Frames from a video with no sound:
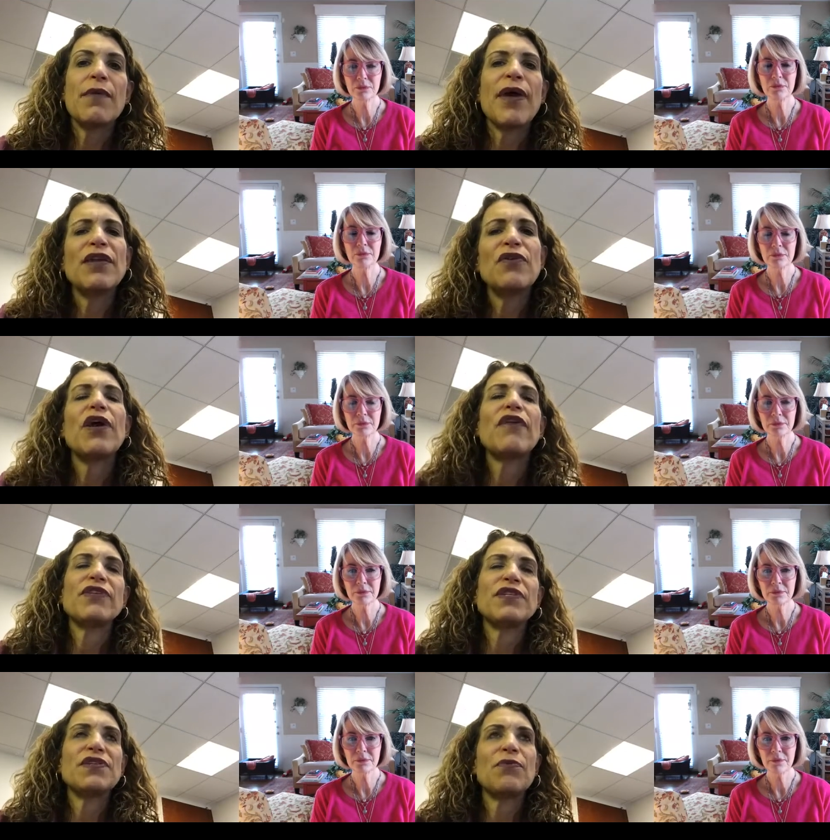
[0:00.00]
Speaker 1: About a year and a half
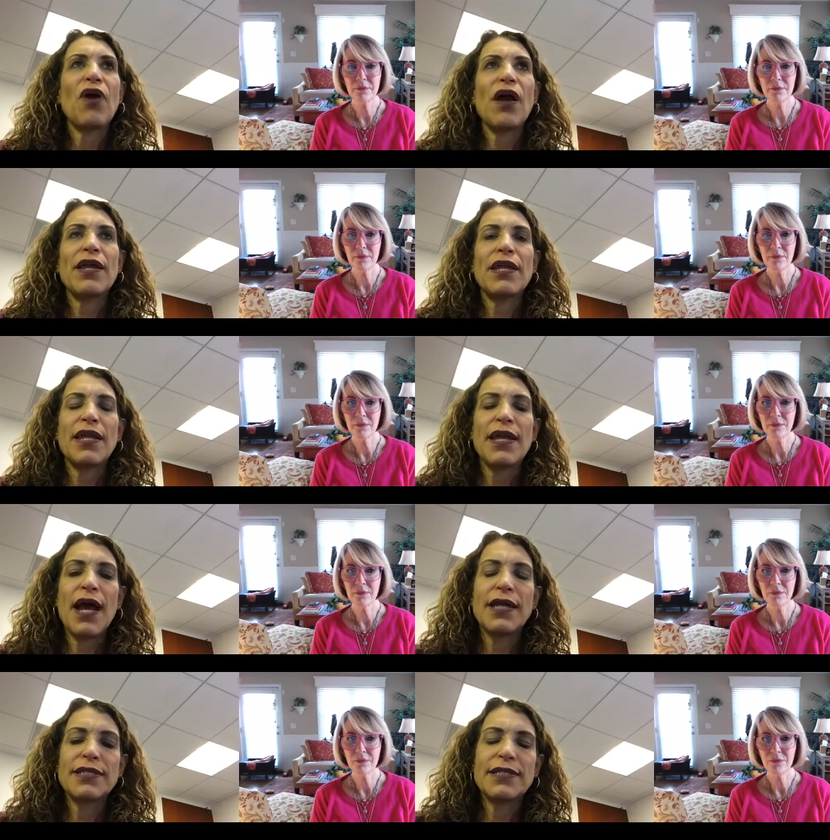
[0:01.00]
into sobriety,
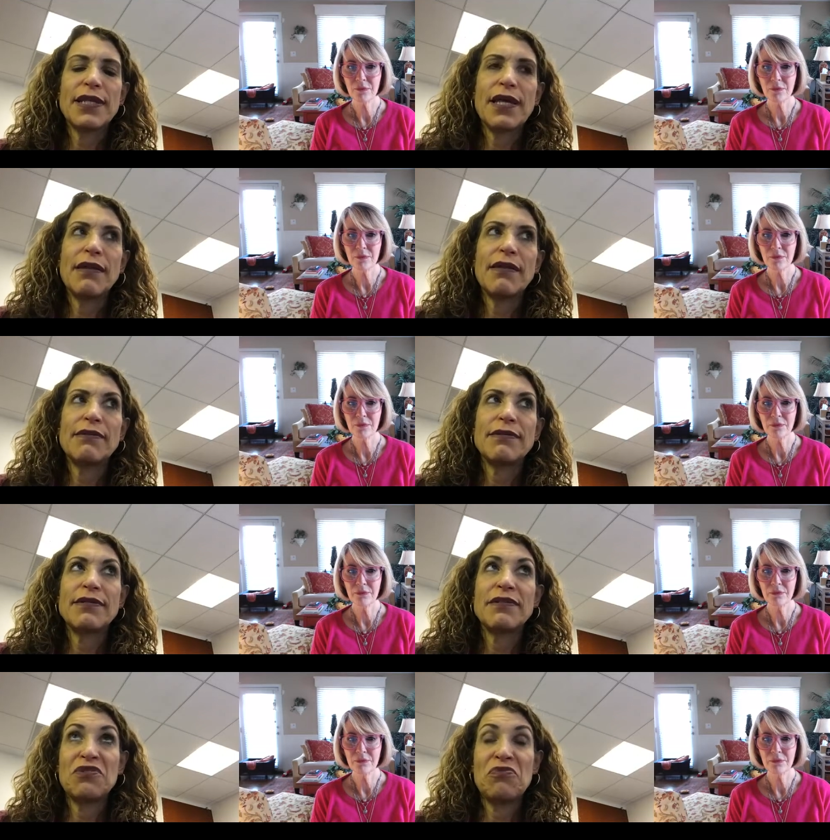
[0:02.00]
I said
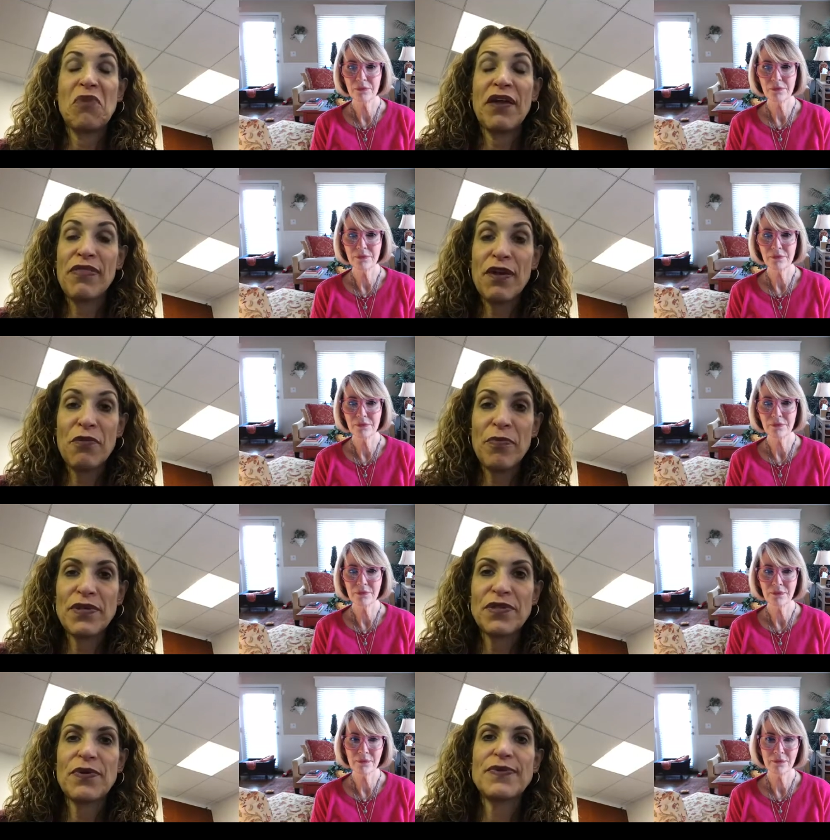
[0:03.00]
to my
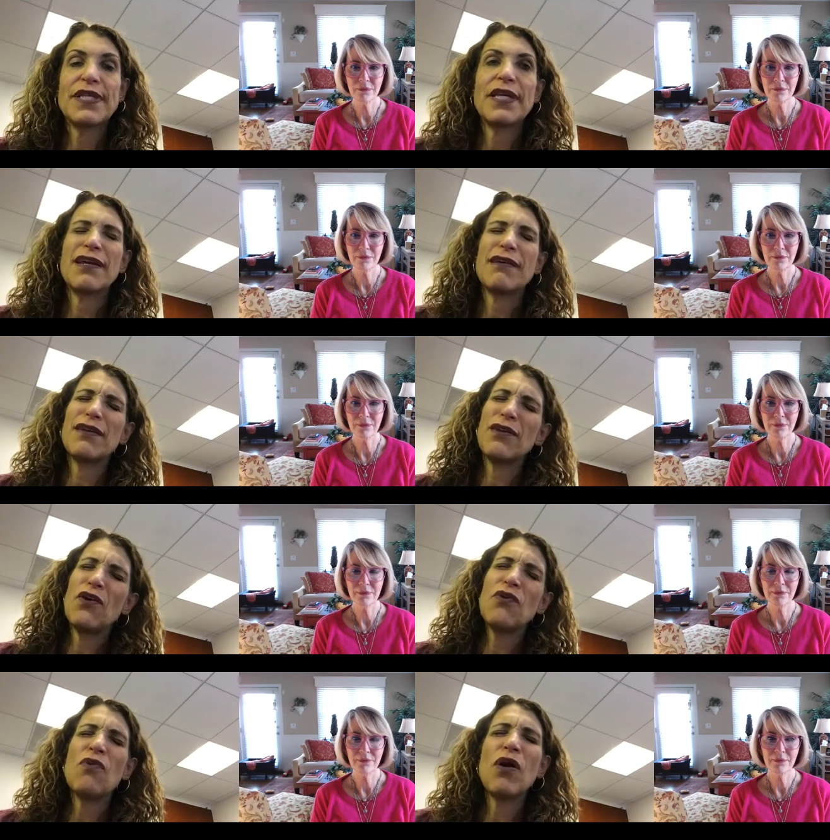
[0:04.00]
therapist, who I was saying, you
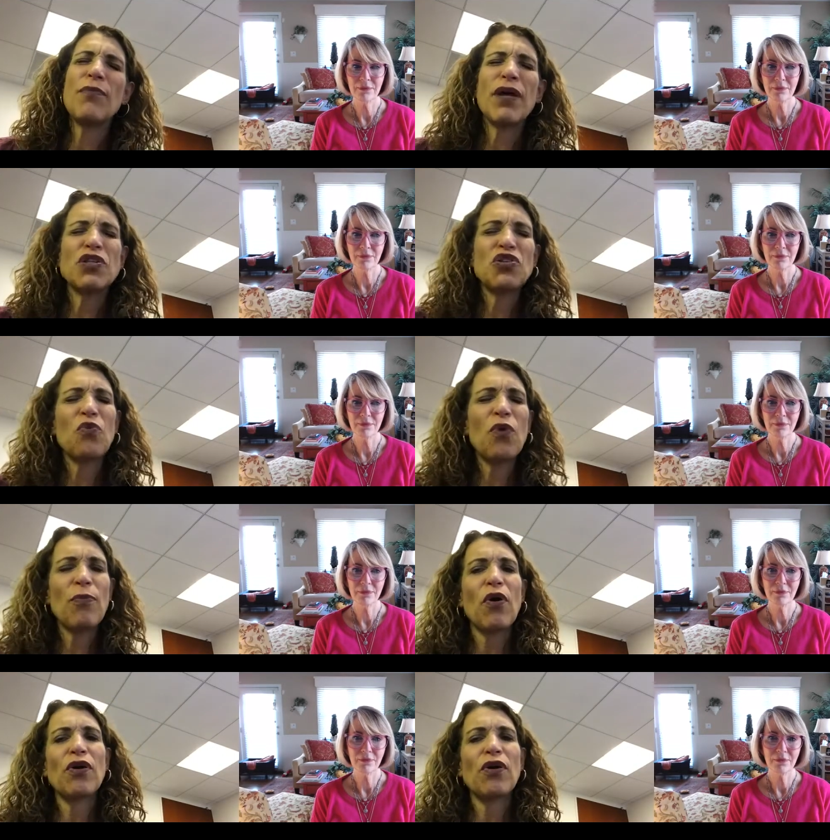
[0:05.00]
know, I'm not sure what
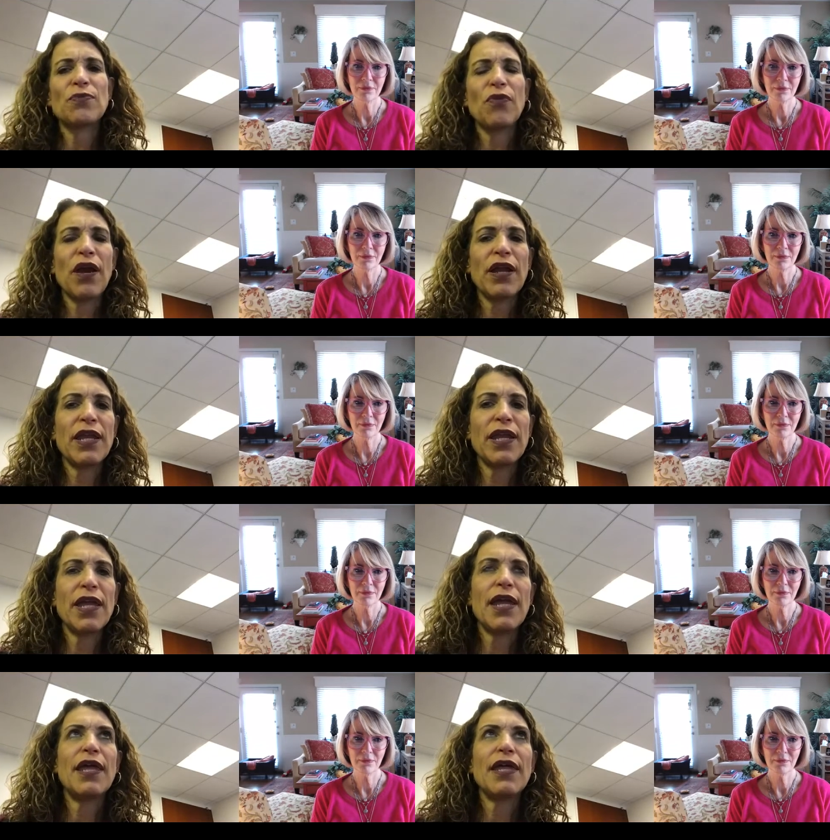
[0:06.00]
part of sobriety
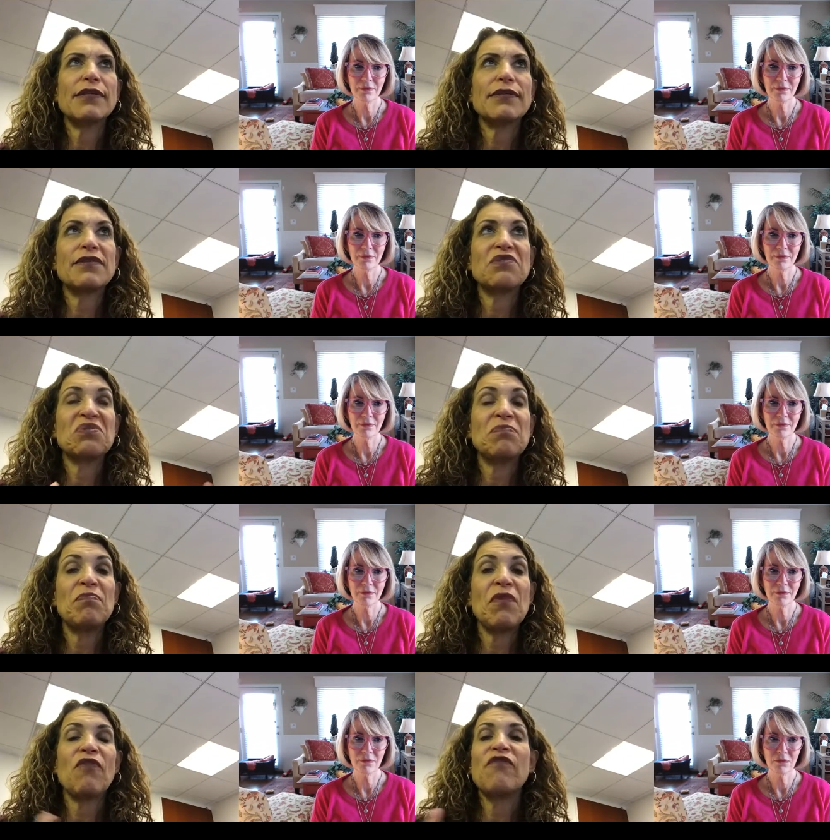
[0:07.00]
is just
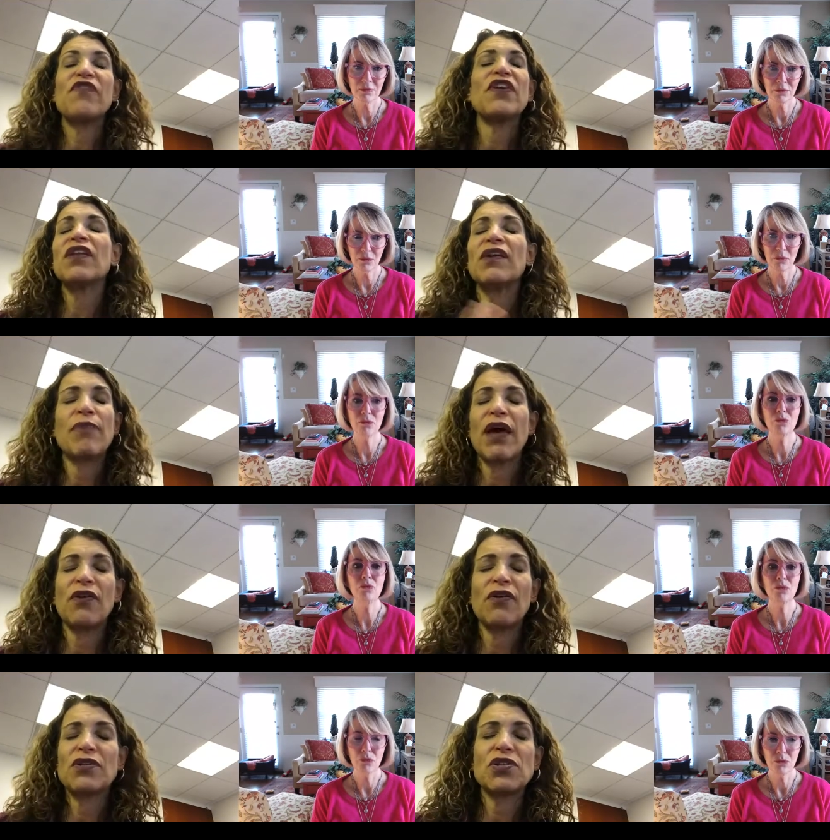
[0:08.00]
or feeling
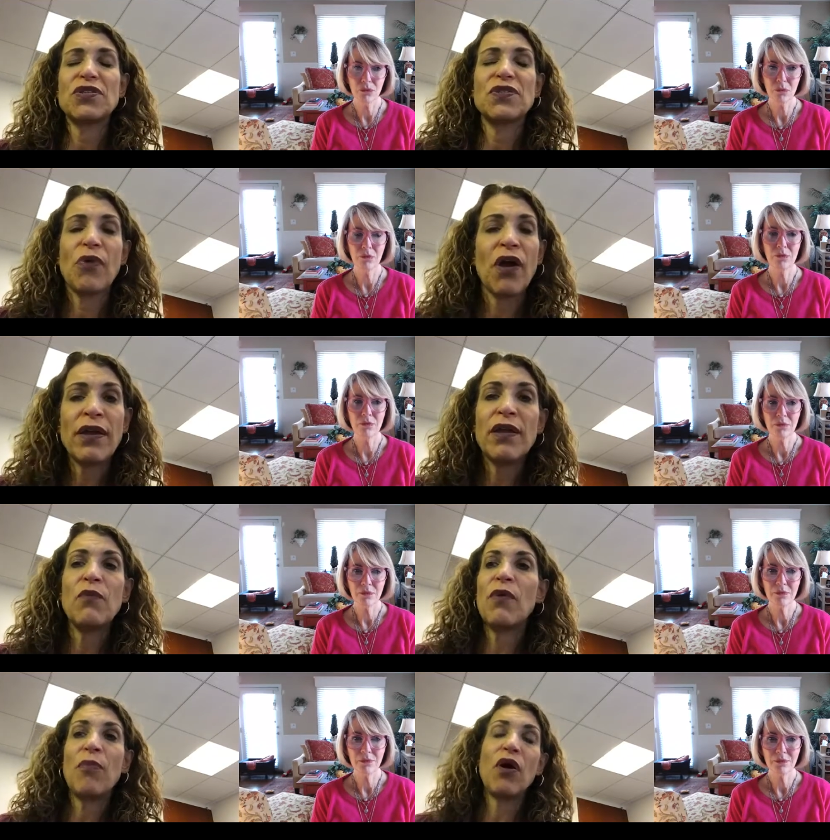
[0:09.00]
better is just sobriety and
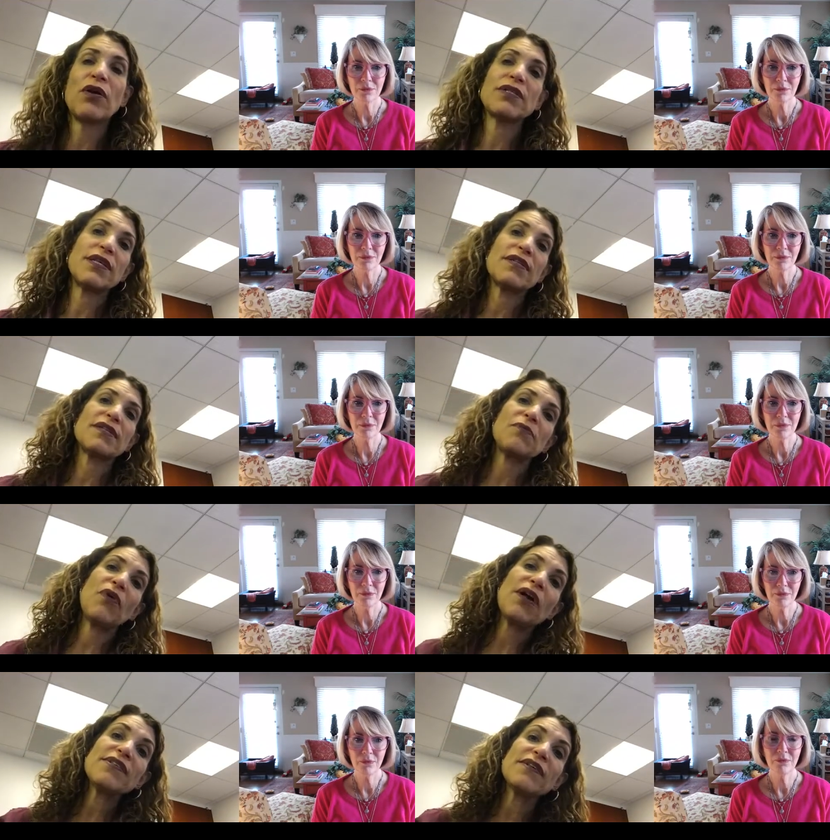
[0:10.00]
what part is the
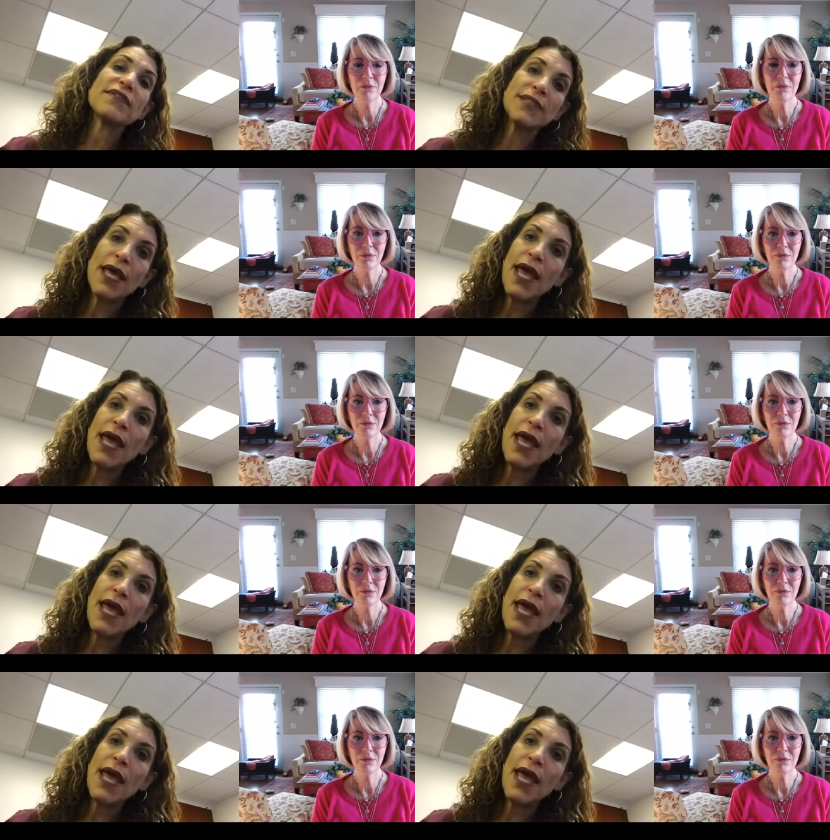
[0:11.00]
antidepressants.